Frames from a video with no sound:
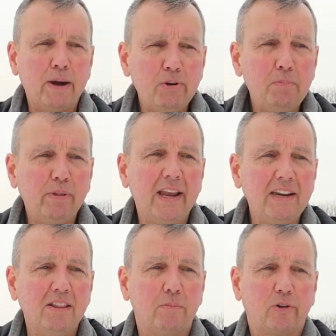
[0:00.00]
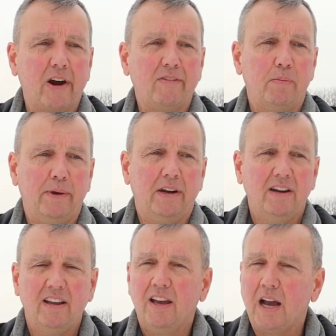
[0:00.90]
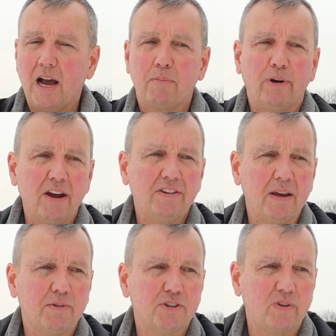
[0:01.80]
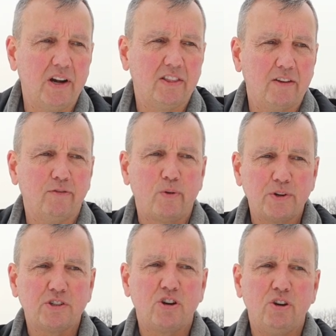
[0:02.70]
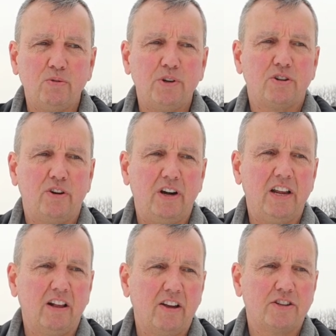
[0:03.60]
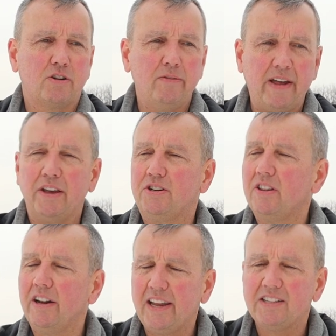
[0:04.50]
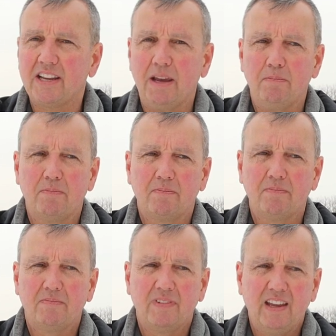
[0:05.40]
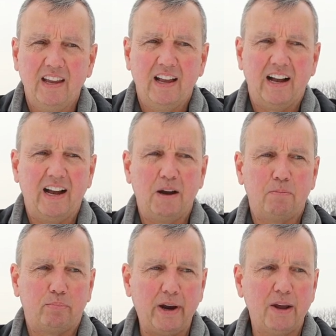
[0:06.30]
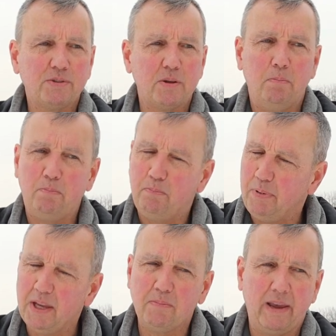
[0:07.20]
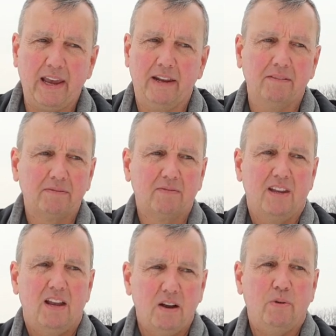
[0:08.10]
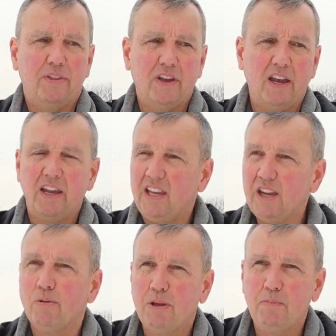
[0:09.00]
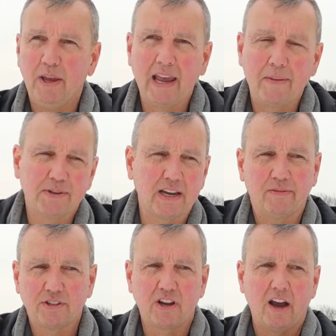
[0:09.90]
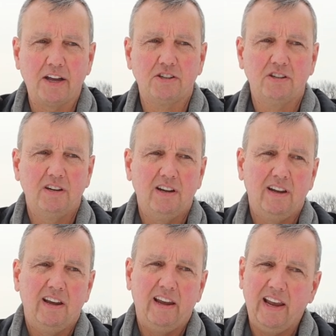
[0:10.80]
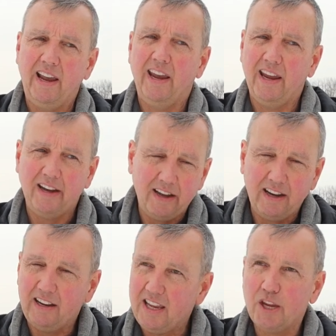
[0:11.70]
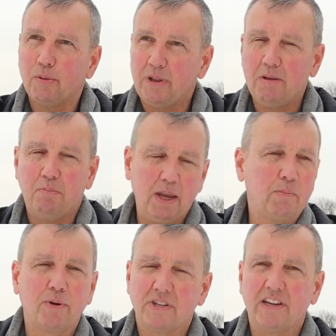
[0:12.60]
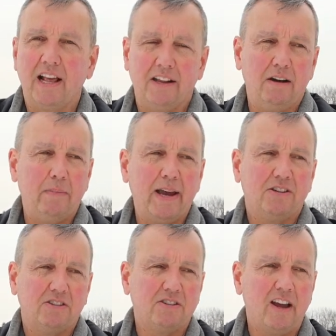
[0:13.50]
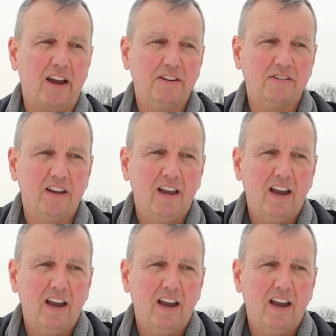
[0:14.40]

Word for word: By replanting the gravel pit, uh, Brown demonstrated that forests could return ecological value to the landscape. Uh, Brown was a big man with an equally big appetite for scotch and an equally big personality to match his size,